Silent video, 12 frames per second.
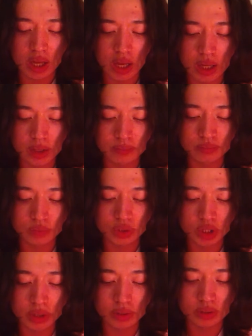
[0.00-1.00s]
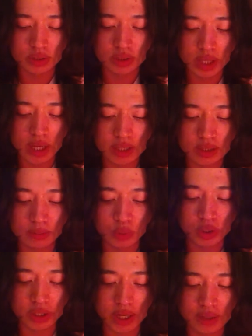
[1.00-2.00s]
So instead, it's
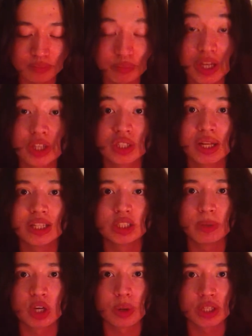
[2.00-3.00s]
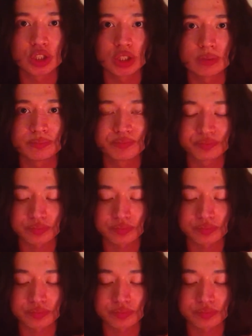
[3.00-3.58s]
more a case, because there needs to be a question.